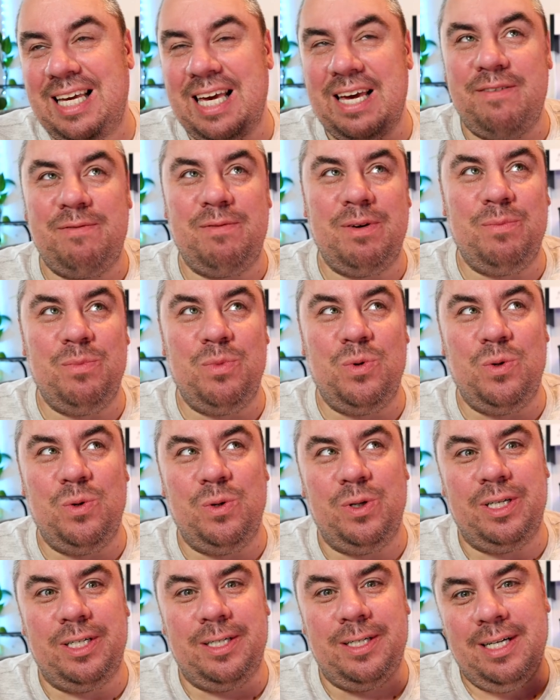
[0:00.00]
it give a
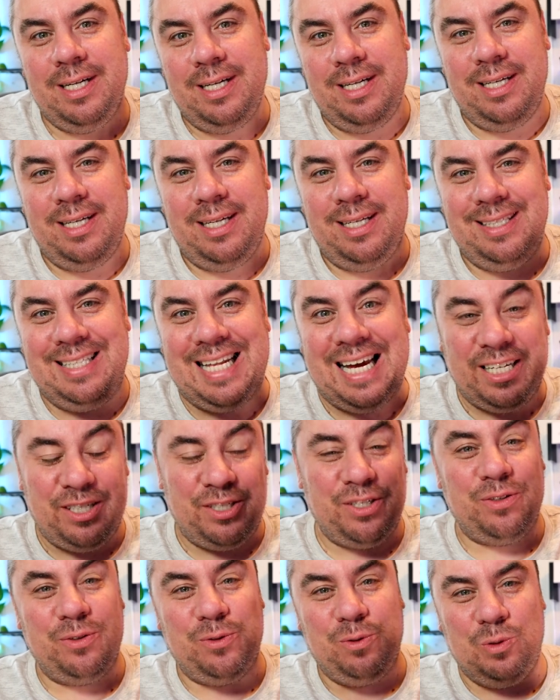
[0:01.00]
more
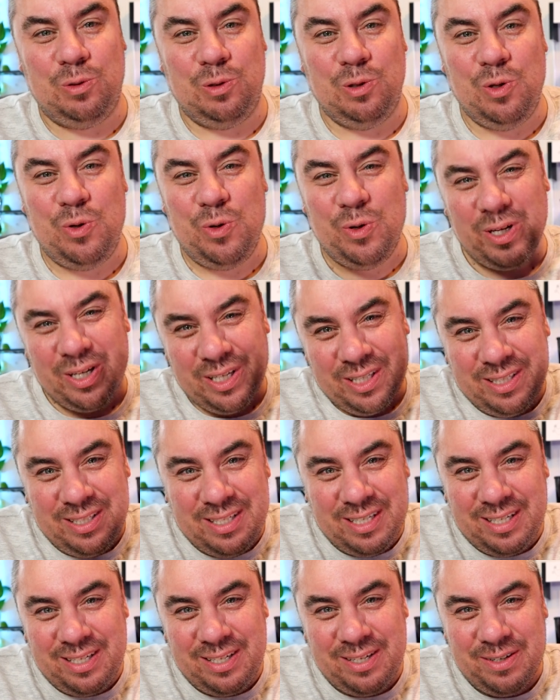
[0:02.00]
natural look
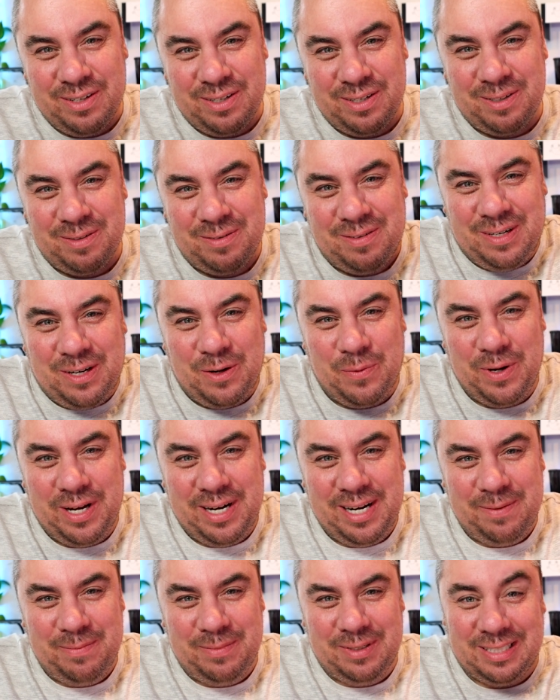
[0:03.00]
to your
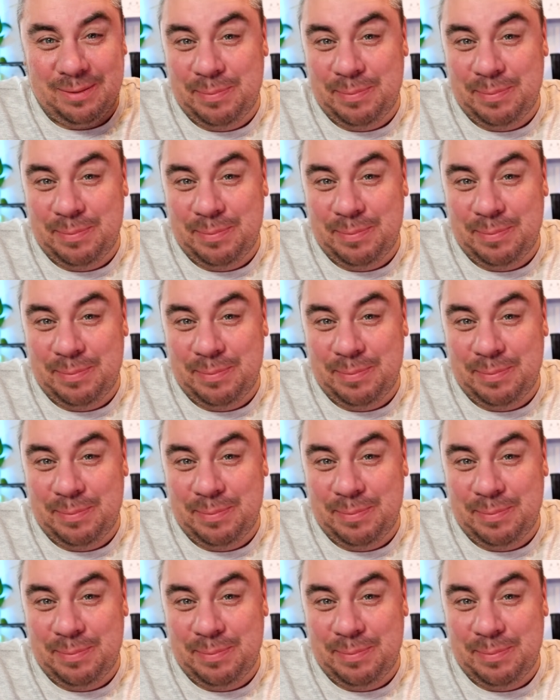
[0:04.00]
aquarium,